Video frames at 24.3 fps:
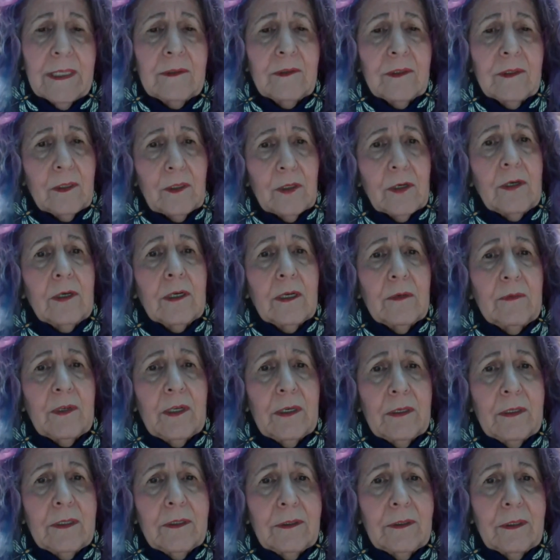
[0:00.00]
Now that's the talk
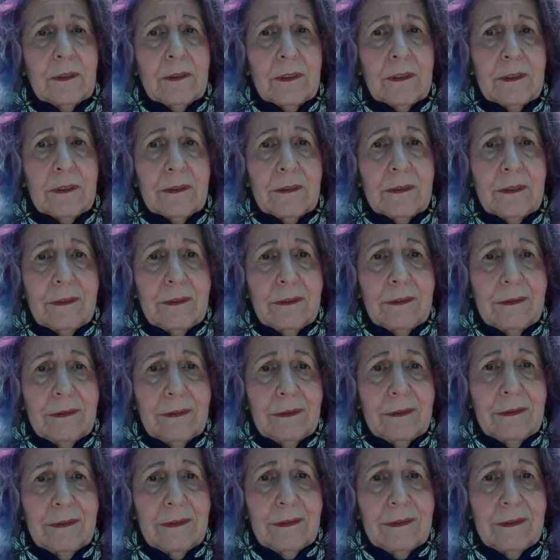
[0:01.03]
of a narcissist.